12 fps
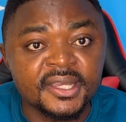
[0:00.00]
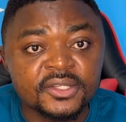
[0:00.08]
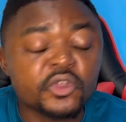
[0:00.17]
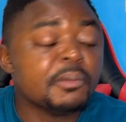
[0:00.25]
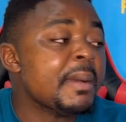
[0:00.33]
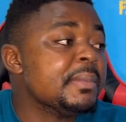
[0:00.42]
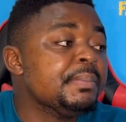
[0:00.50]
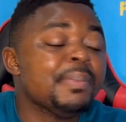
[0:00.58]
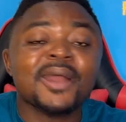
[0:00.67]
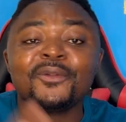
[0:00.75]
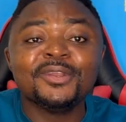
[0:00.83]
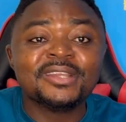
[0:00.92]
to come and be
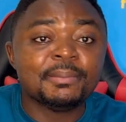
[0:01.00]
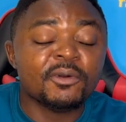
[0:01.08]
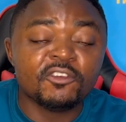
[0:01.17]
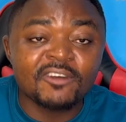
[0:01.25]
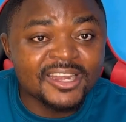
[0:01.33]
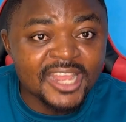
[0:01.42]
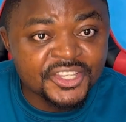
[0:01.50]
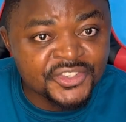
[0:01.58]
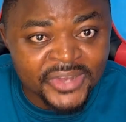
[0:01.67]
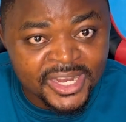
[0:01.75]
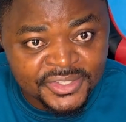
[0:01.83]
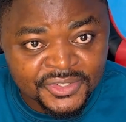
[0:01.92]
parading them all over
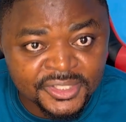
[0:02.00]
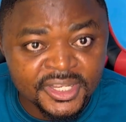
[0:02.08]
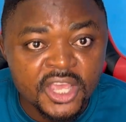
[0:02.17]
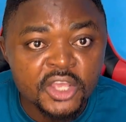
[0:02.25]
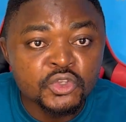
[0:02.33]
Nigeria street